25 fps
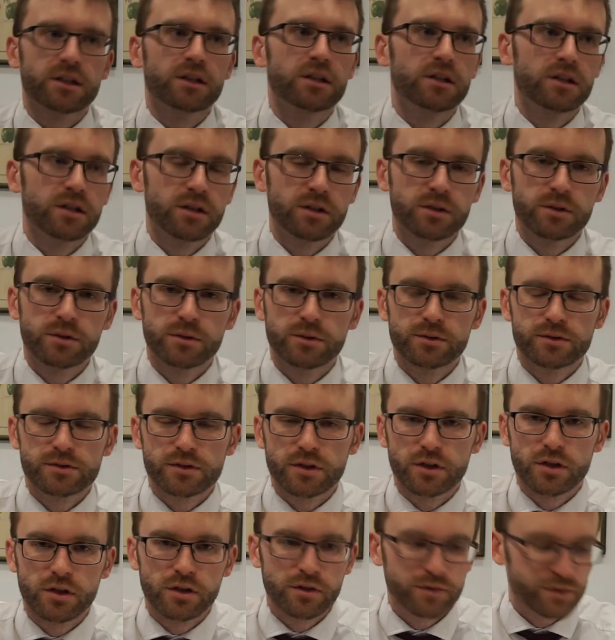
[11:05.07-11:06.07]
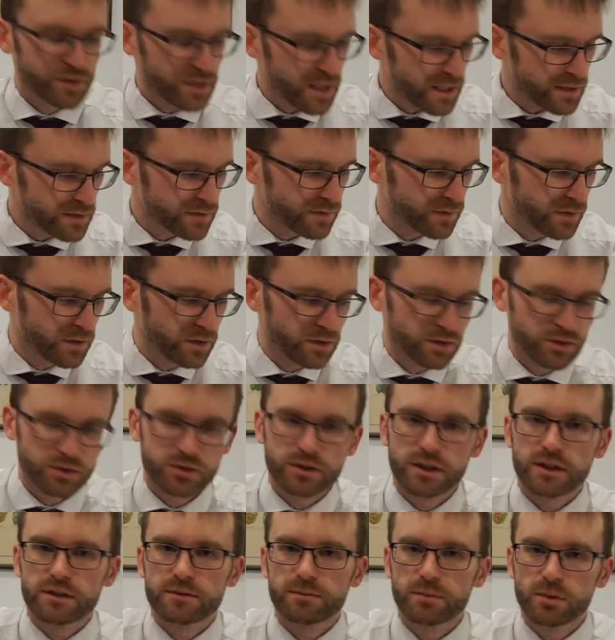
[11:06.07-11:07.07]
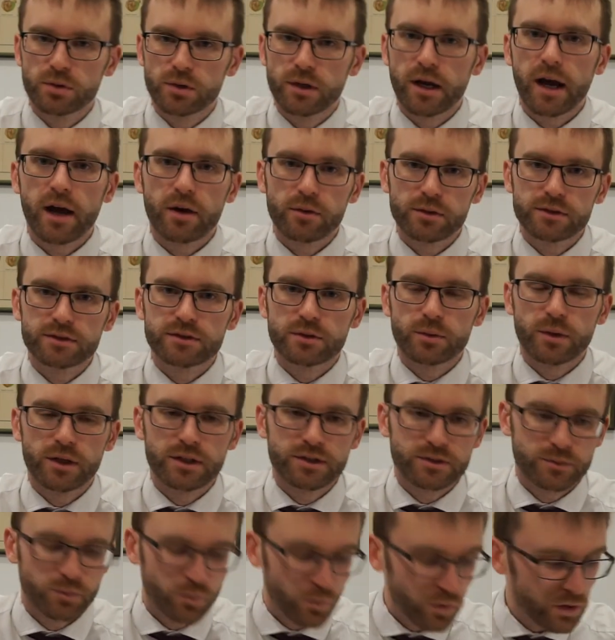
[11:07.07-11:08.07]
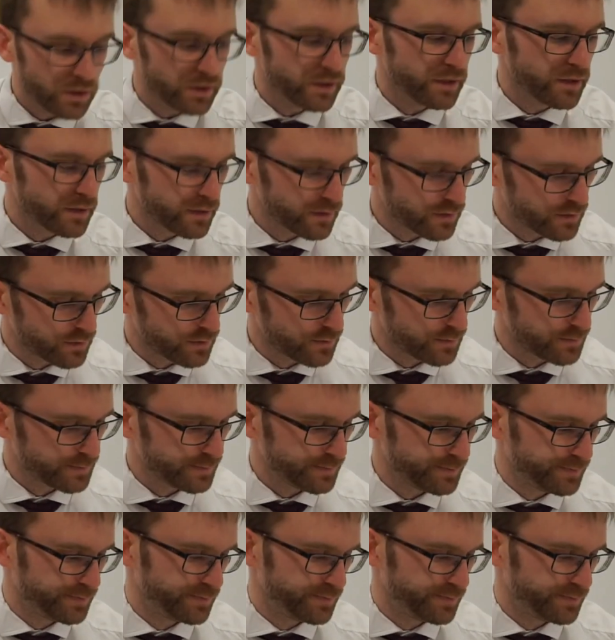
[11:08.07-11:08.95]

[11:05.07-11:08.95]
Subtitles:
loads of chance for you to just explore how this equation works.